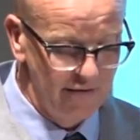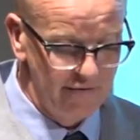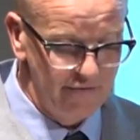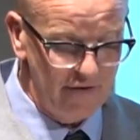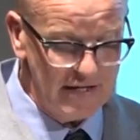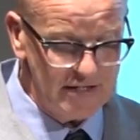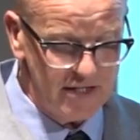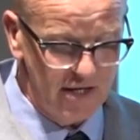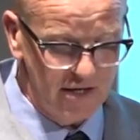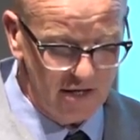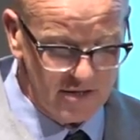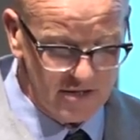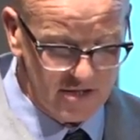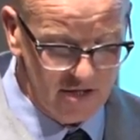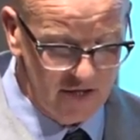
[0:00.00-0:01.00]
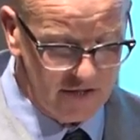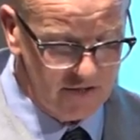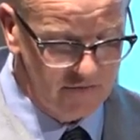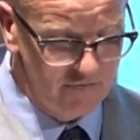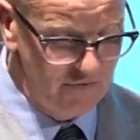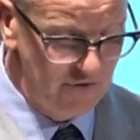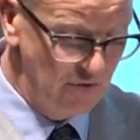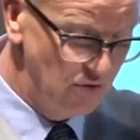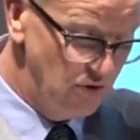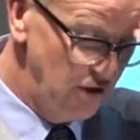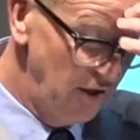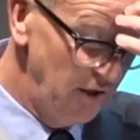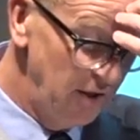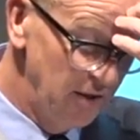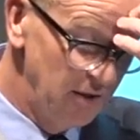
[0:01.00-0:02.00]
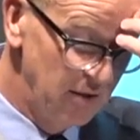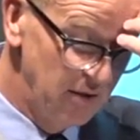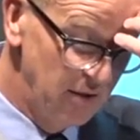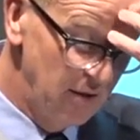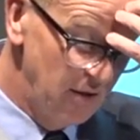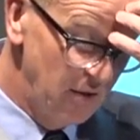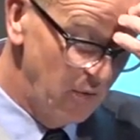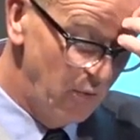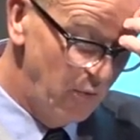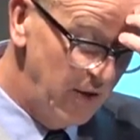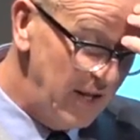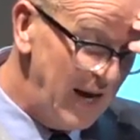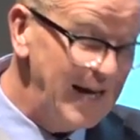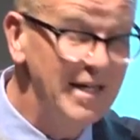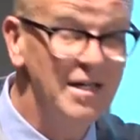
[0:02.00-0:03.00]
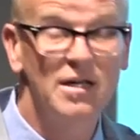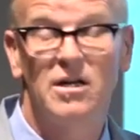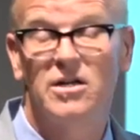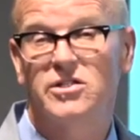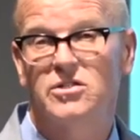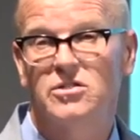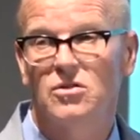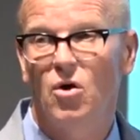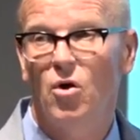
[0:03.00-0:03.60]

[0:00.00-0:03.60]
facing an uncertain future with endless